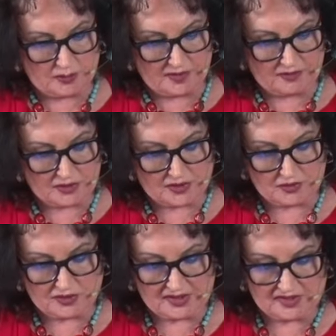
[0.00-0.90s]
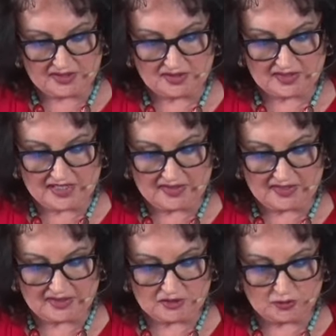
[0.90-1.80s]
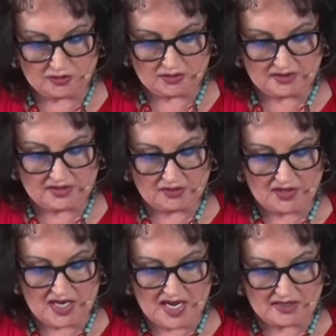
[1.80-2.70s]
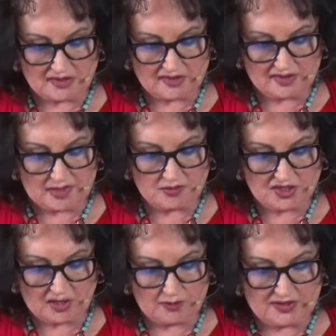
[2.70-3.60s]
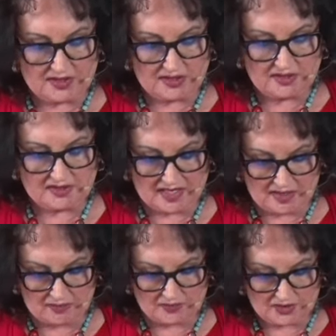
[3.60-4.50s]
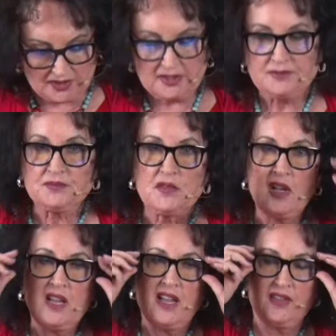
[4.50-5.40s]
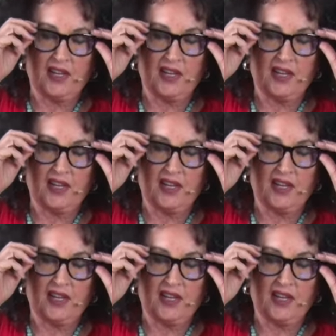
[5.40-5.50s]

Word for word: but in verse 13 says, He that endure until the end, the same shall be saved. And the